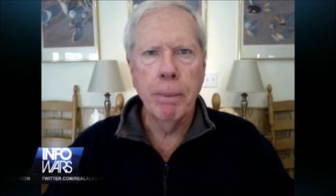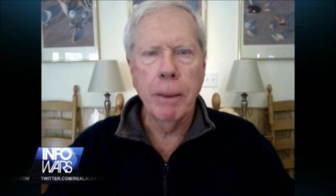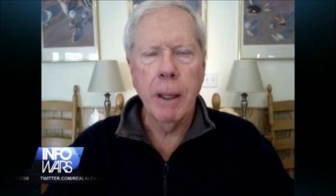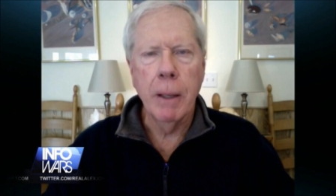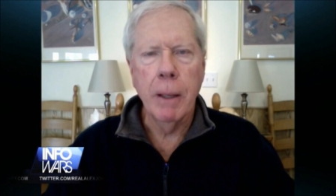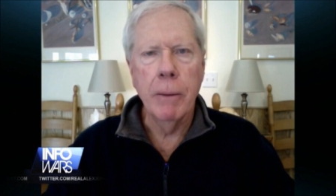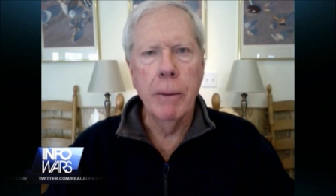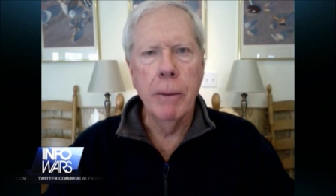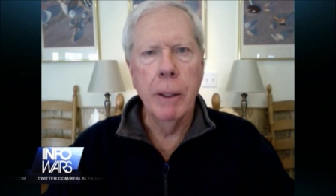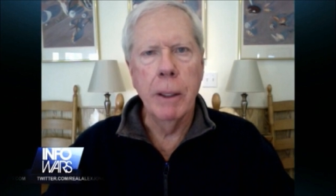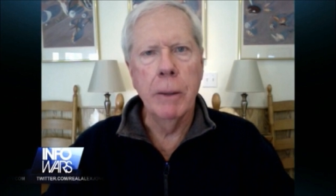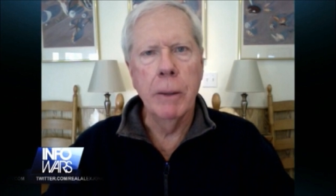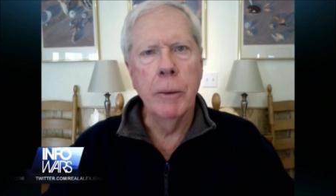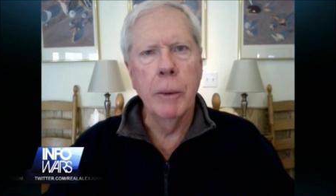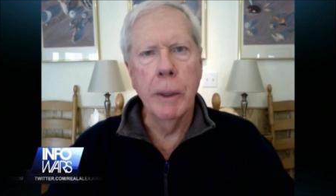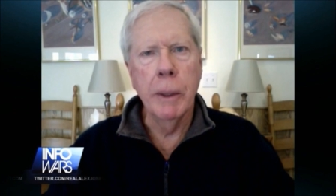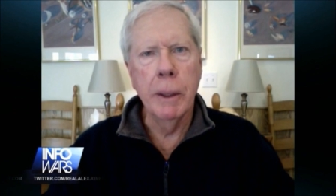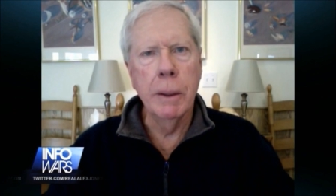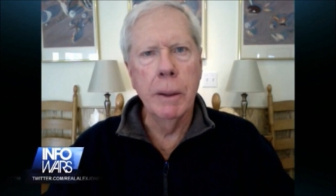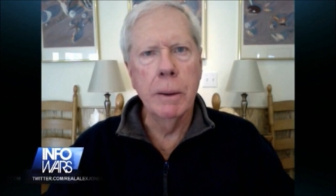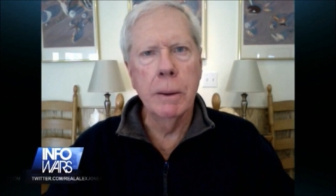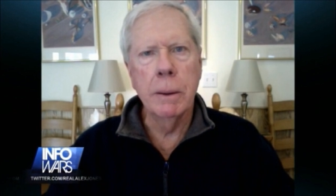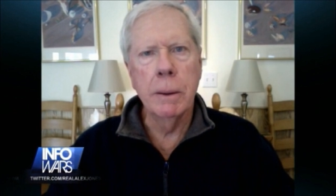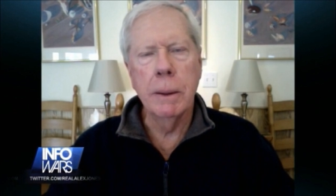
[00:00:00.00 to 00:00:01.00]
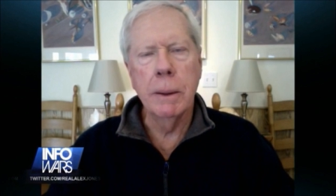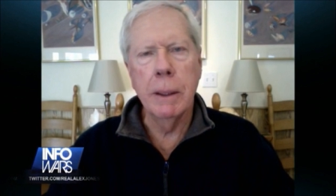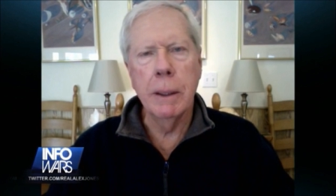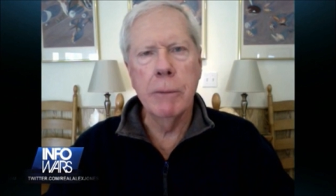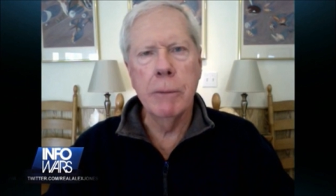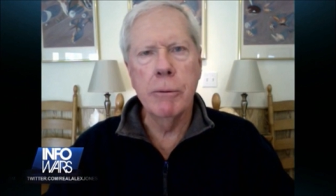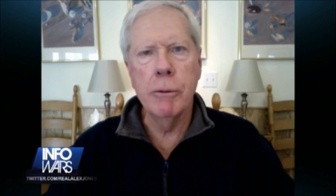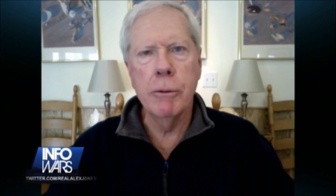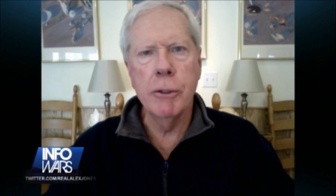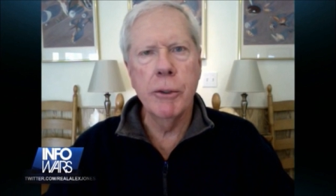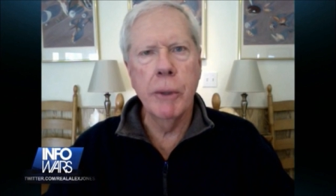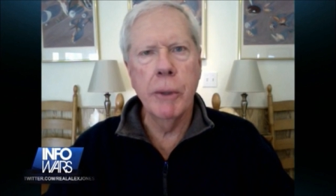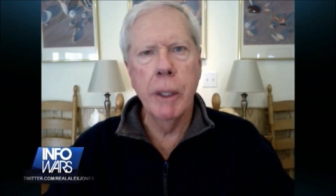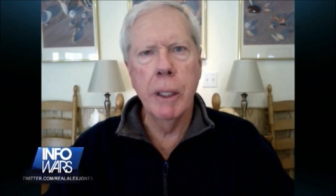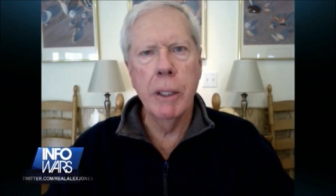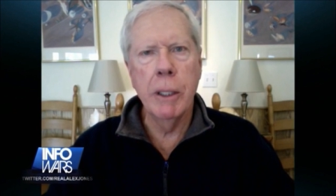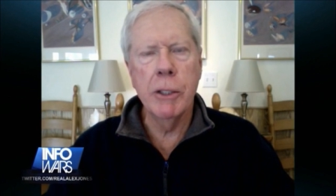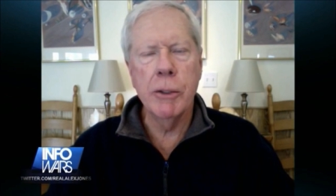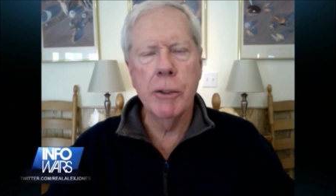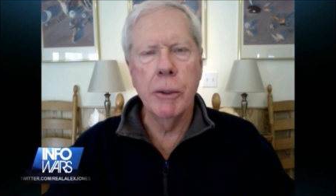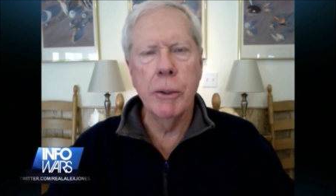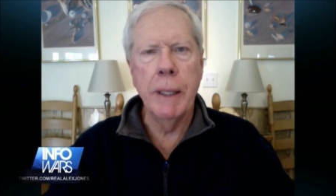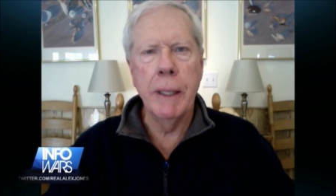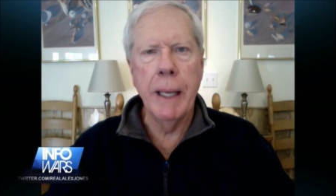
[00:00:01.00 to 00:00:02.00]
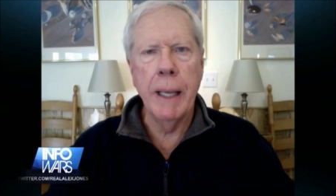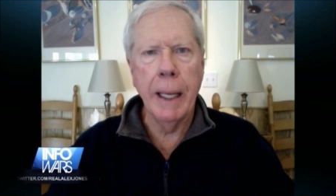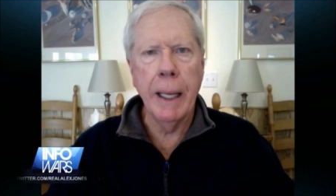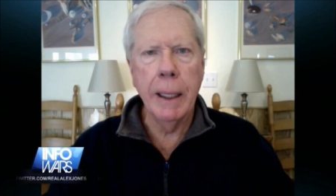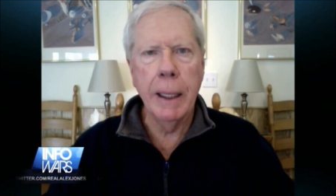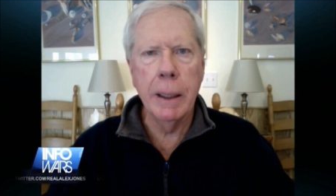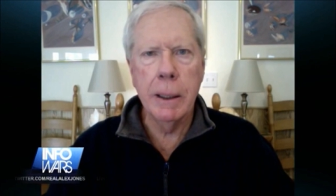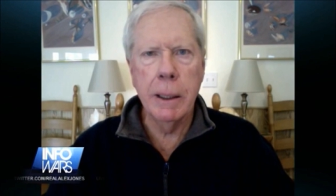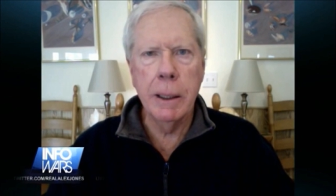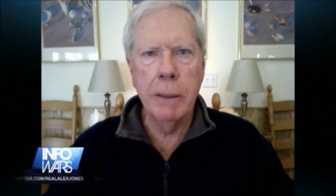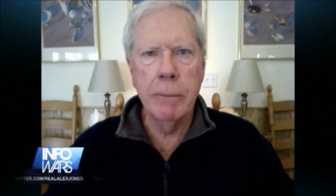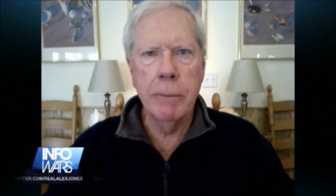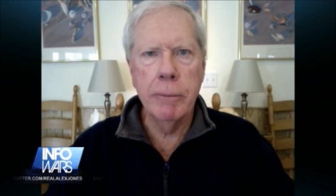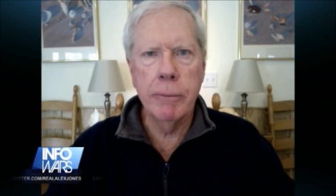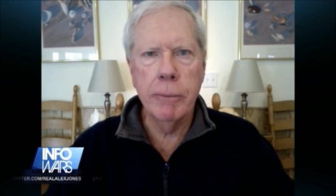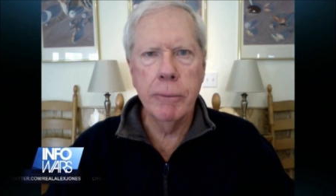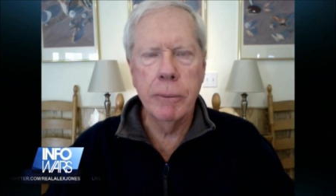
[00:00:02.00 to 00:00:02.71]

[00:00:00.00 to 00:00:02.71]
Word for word: that real interest rates are negative